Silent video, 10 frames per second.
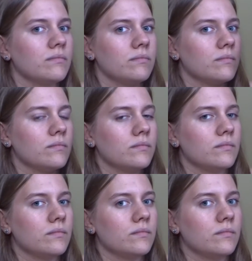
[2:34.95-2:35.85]

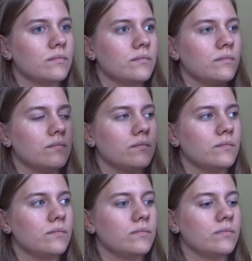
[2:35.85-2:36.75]

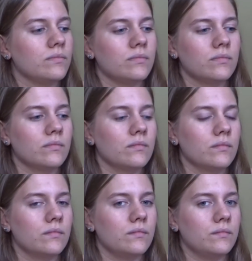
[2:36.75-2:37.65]

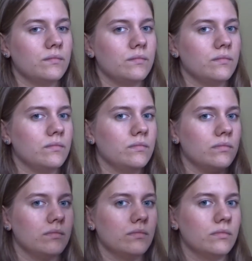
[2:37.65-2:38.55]

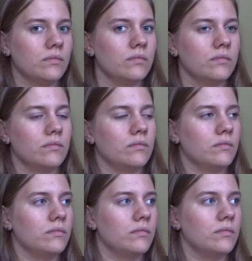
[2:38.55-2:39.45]

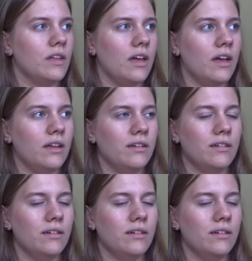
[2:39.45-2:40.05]
(silent)